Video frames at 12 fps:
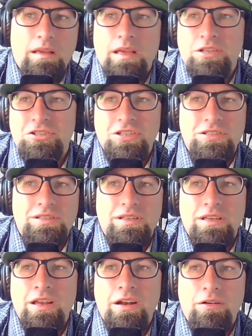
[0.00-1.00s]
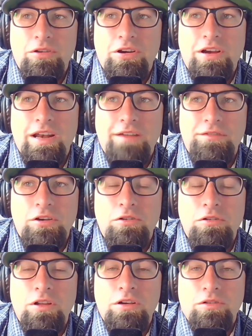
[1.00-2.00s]
it's just, you're going to have to
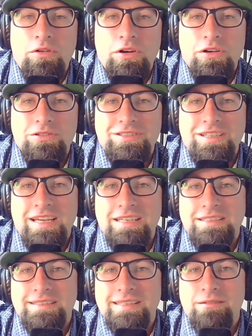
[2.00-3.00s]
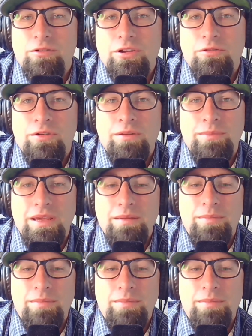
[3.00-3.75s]
go along the Oregon coast to kind of see where you want to be,